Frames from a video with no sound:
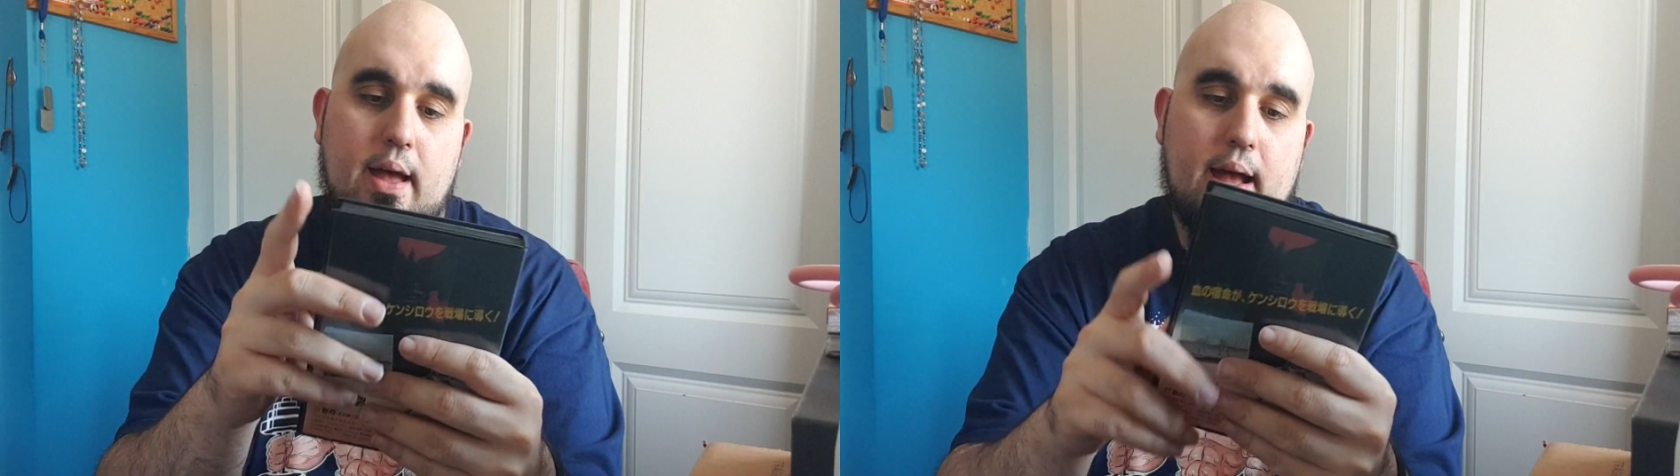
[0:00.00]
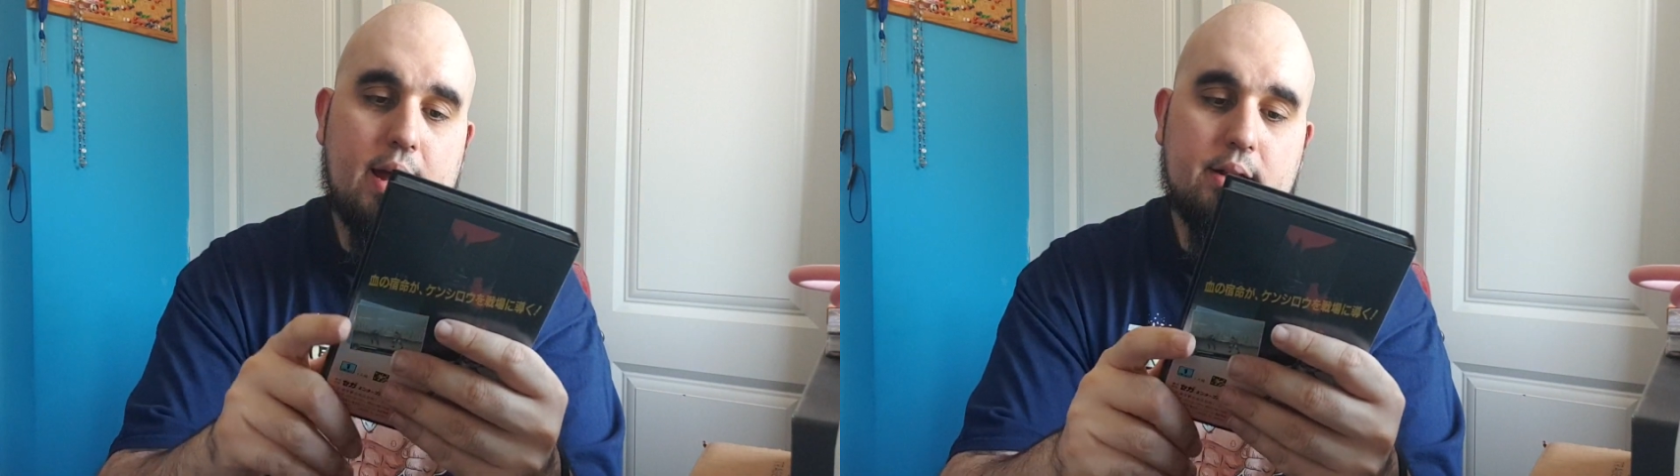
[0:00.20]

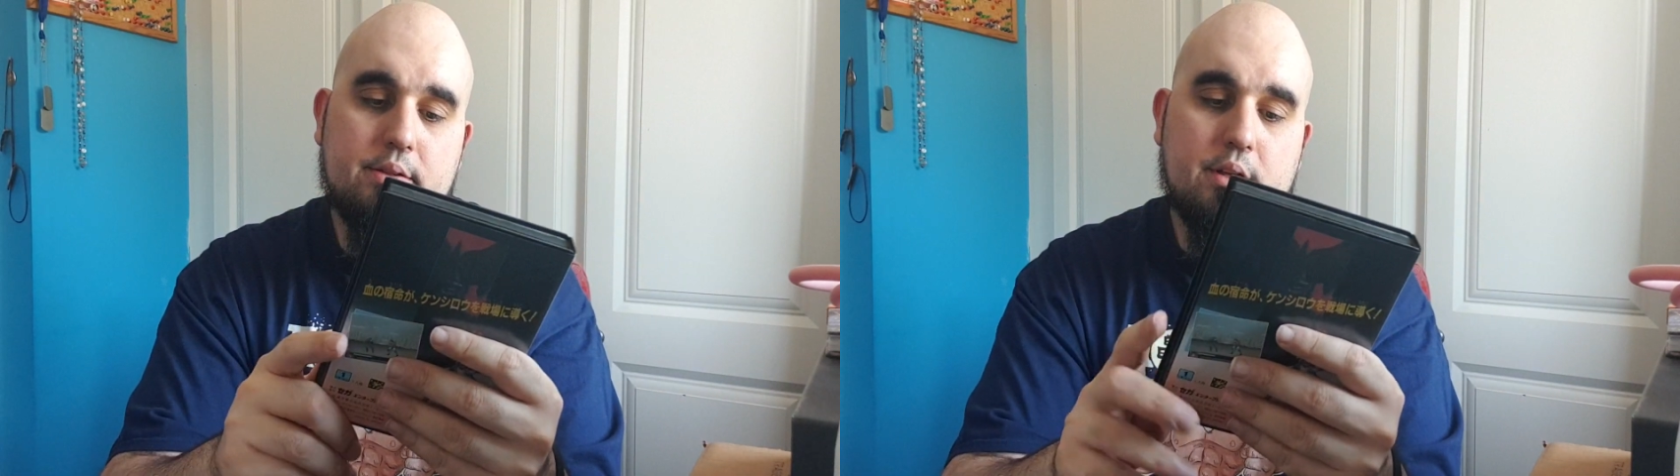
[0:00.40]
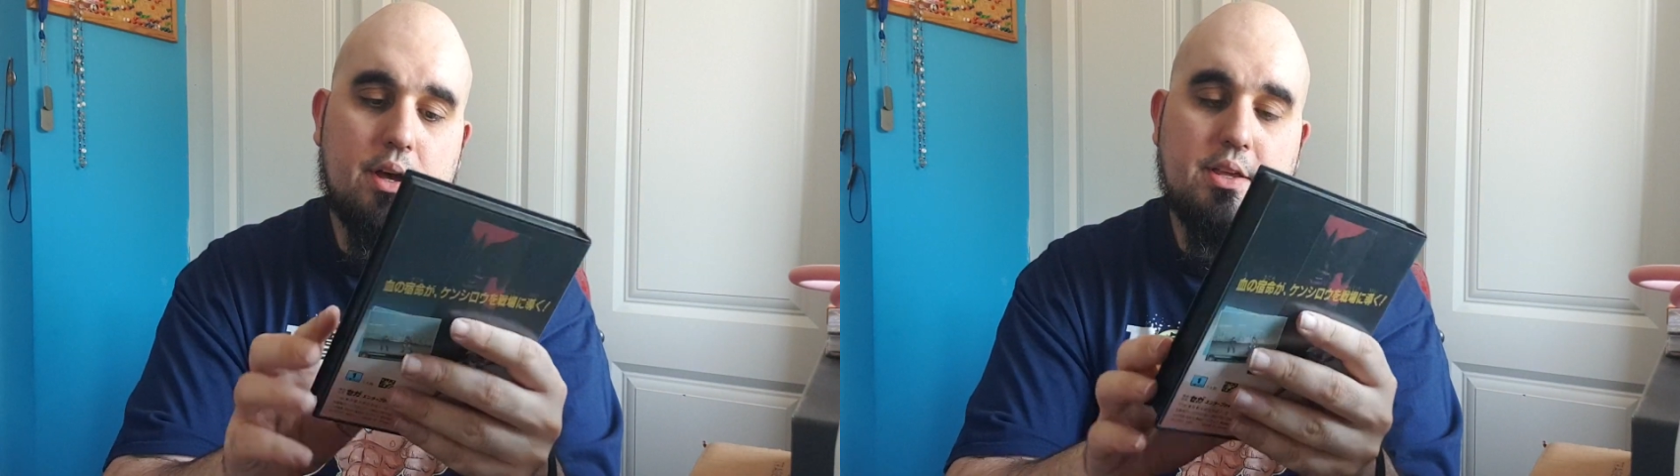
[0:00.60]

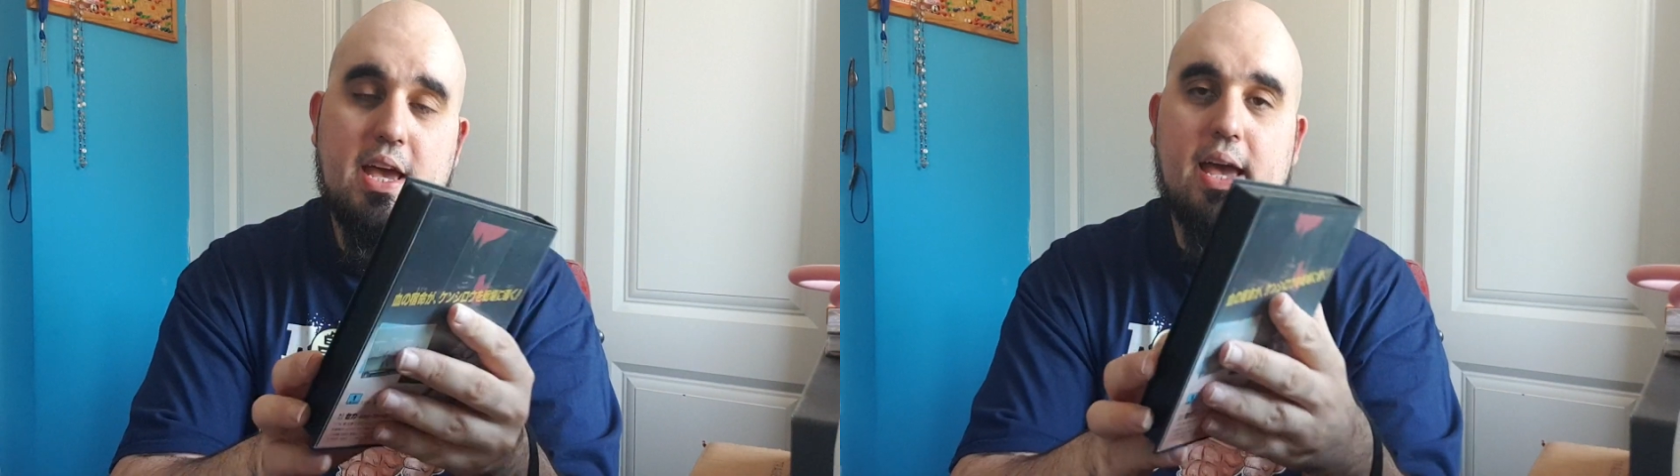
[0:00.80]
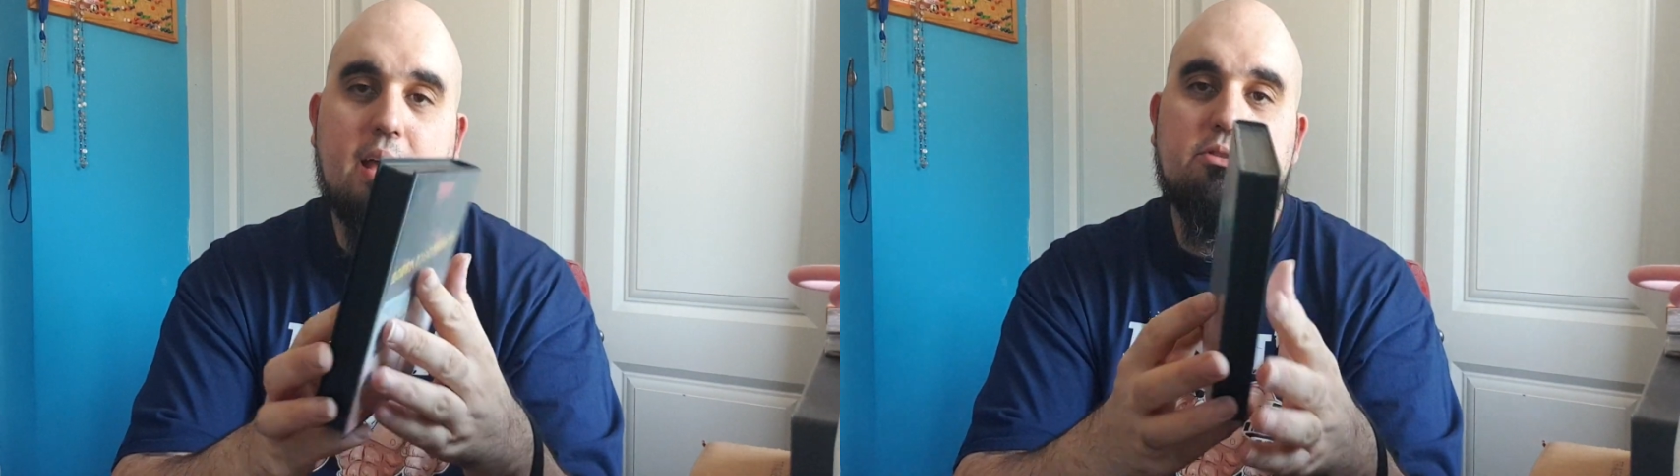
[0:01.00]
And
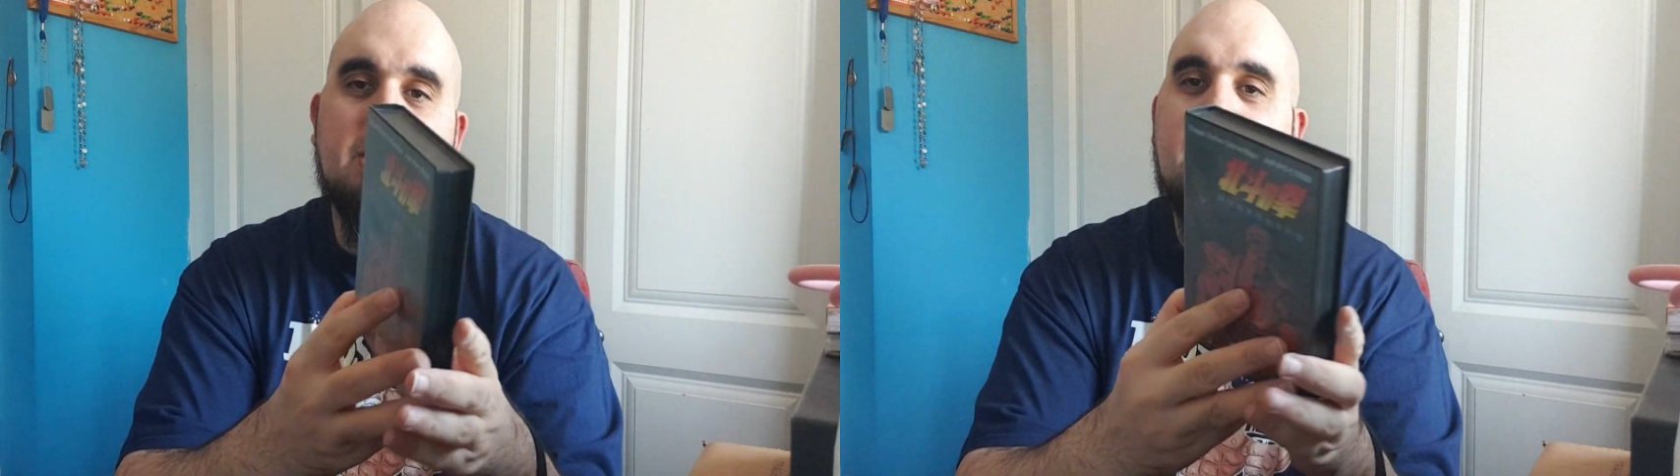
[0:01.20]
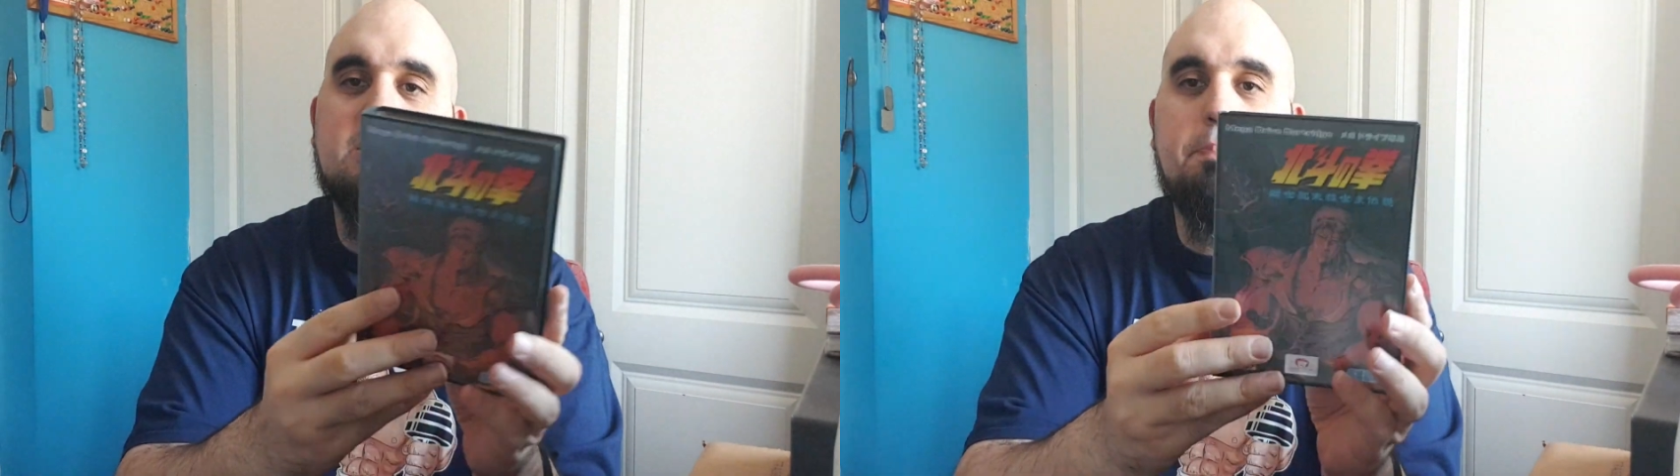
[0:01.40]
yeah, it's